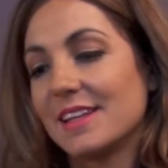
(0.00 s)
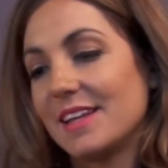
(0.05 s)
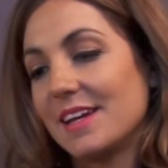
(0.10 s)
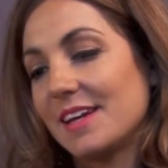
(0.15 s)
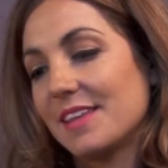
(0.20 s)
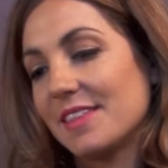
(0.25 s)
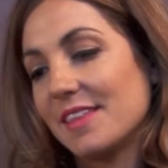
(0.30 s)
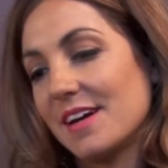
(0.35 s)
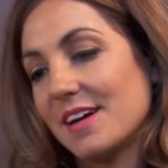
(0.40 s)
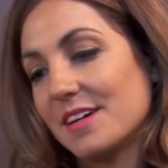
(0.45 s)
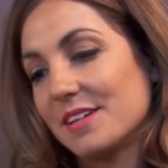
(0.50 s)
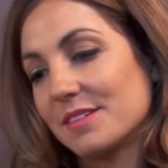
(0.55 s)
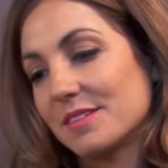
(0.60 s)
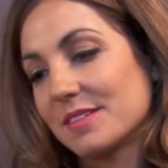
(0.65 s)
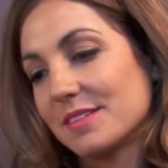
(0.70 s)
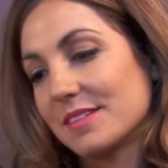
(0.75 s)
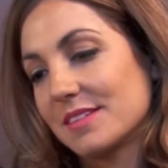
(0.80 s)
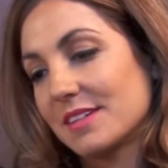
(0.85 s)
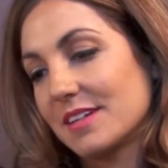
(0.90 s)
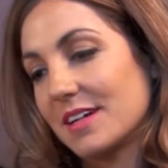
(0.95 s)
Like that.
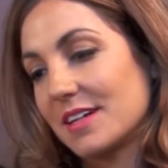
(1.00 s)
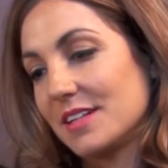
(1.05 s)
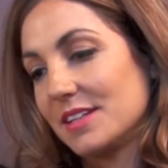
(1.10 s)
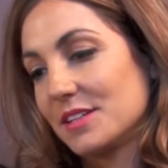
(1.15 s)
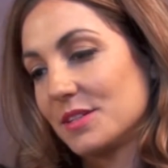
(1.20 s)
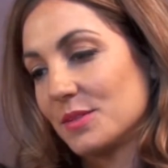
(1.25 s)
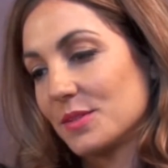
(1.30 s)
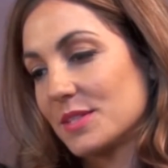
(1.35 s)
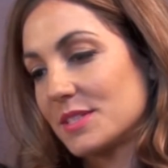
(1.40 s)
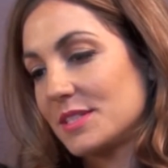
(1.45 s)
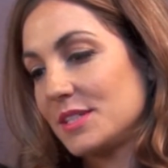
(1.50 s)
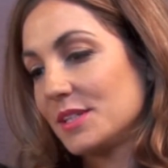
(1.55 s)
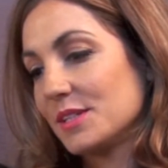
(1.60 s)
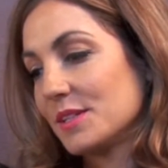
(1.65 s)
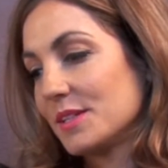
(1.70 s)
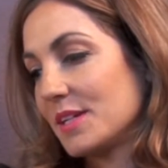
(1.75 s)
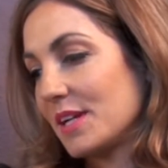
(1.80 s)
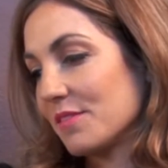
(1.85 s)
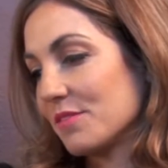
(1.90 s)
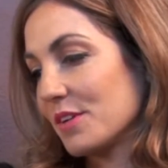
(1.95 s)
Got a little
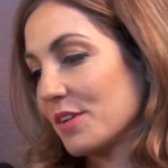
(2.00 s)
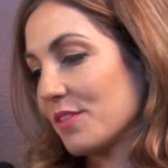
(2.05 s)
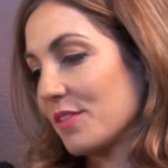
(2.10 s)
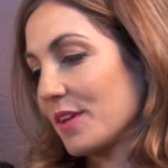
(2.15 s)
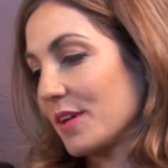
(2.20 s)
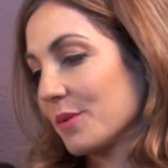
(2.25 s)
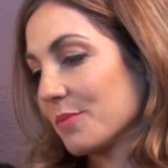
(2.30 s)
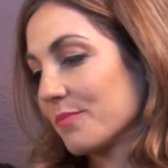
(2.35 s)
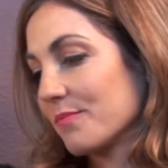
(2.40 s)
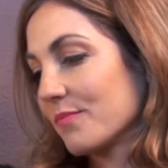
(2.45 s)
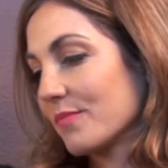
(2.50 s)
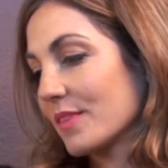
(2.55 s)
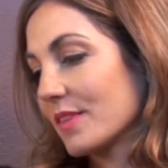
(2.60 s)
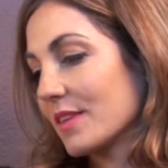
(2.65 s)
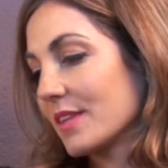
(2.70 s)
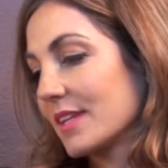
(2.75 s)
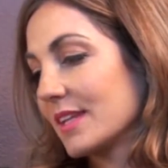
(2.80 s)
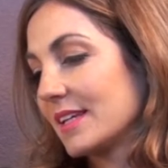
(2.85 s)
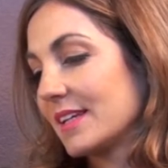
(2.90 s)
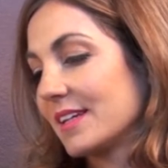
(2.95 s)
seal and everything.
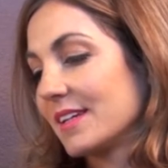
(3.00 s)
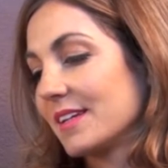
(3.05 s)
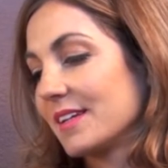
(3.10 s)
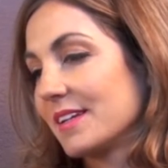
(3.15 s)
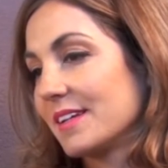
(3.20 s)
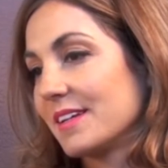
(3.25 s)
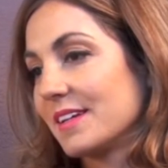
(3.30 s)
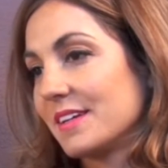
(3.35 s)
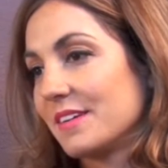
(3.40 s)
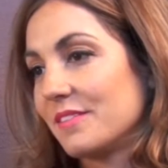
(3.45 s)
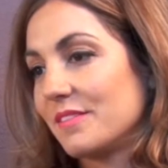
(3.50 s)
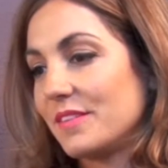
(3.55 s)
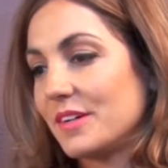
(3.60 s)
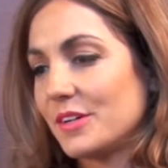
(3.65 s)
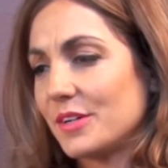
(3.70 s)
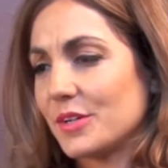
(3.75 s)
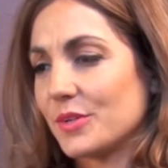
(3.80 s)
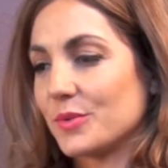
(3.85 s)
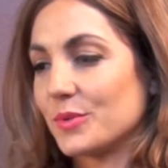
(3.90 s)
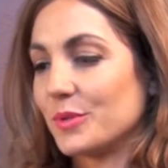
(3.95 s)

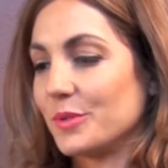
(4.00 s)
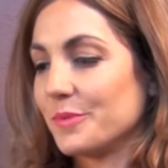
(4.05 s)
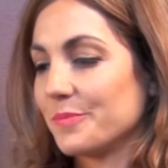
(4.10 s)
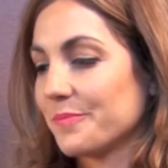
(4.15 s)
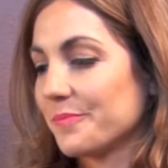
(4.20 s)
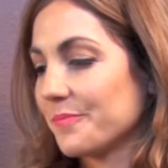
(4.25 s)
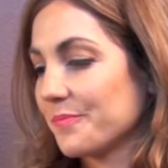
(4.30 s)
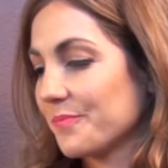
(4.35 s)
Very cool.